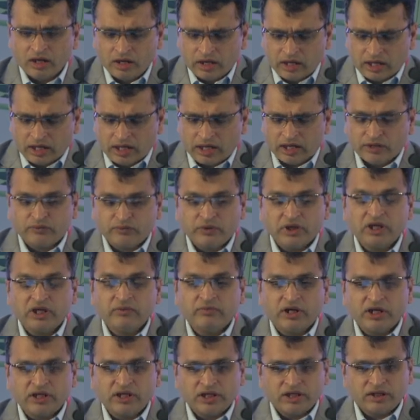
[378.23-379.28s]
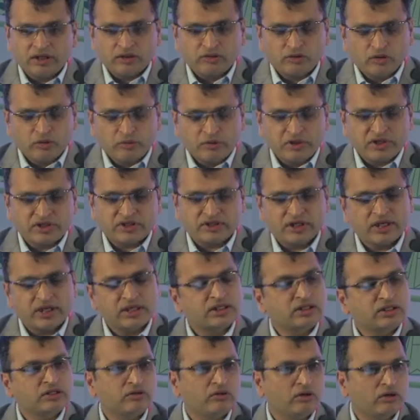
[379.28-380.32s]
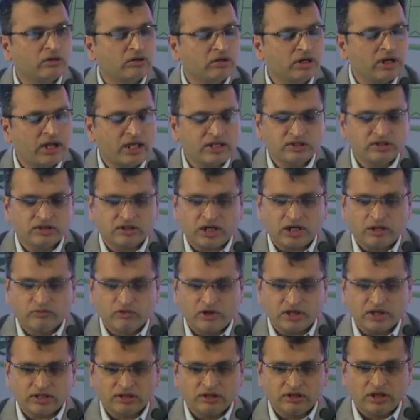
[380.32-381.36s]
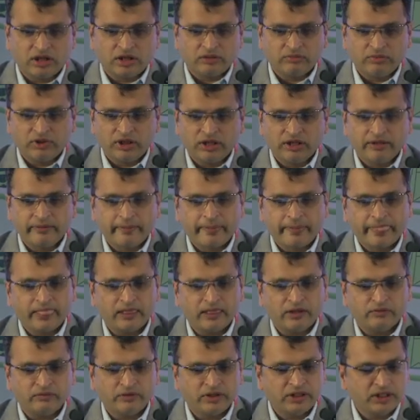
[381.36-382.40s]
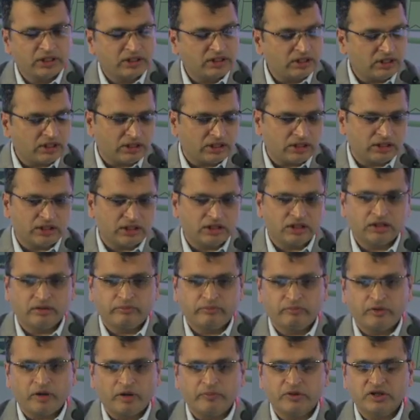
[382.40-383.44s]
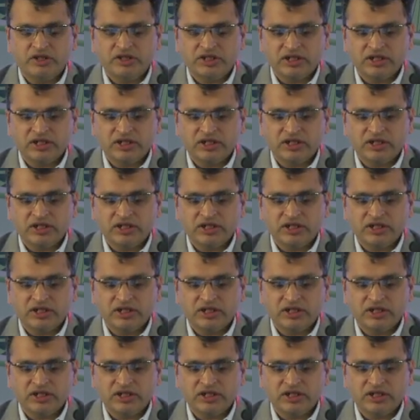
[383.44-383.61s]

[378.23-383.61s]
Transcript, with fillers: and we even did a Dovi stress, coronary angiogram was normal, we did uh, proper CT